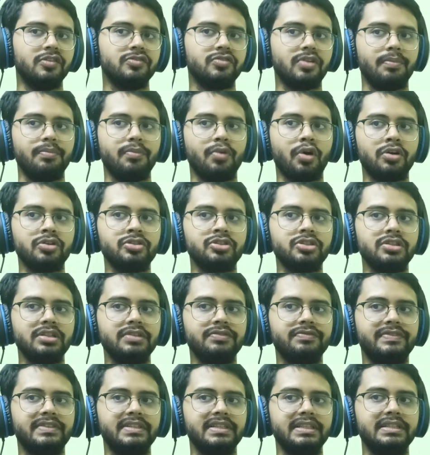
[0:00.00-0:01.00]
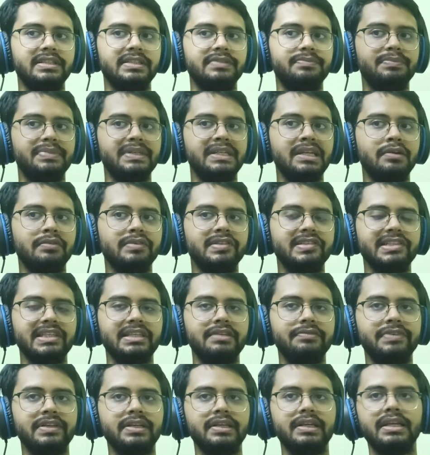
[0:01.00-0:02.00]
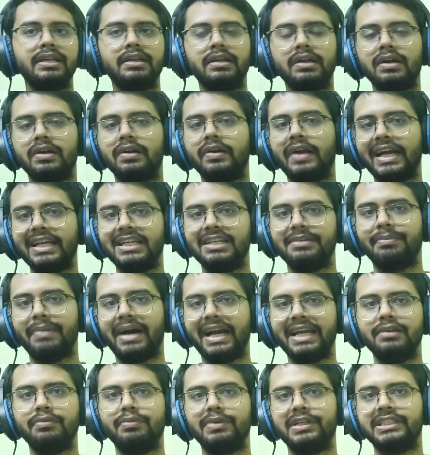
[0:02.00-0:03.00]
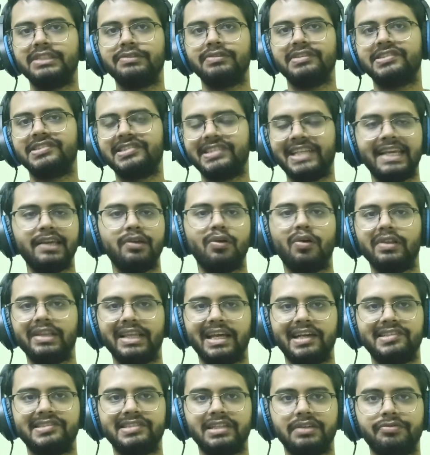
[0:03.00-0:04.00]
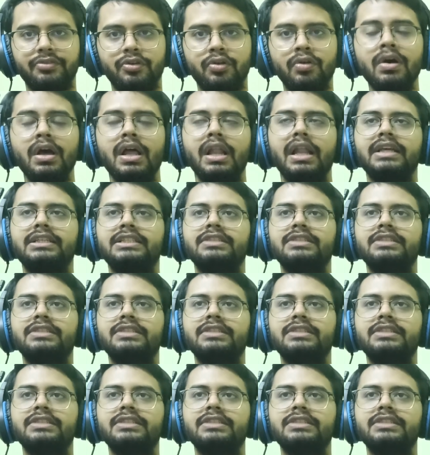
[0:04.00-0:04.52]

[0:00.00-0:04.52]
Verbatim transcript: So I'm not sure if Pina was even in her right mind when she was saying all that stuff, you know?